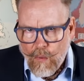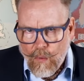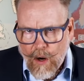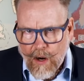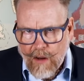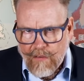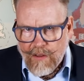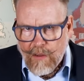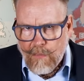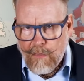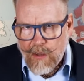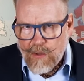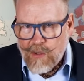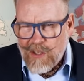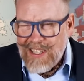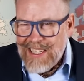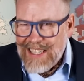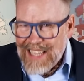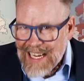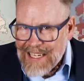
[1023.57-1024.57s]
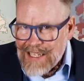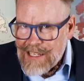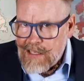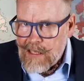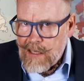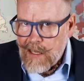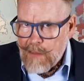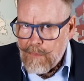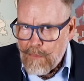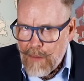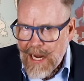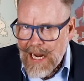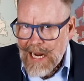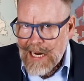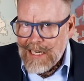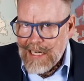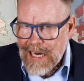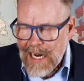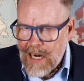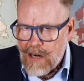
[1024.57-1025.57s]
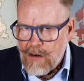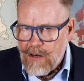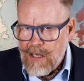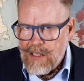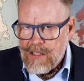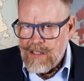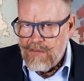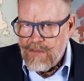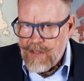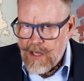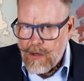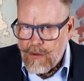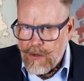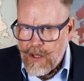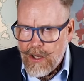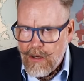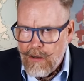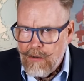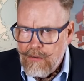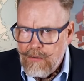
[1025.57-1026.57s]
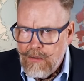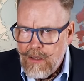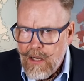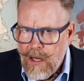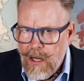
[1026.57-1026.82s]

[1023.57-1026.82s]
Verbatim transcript: one of the most densely packed areas of Tokyo.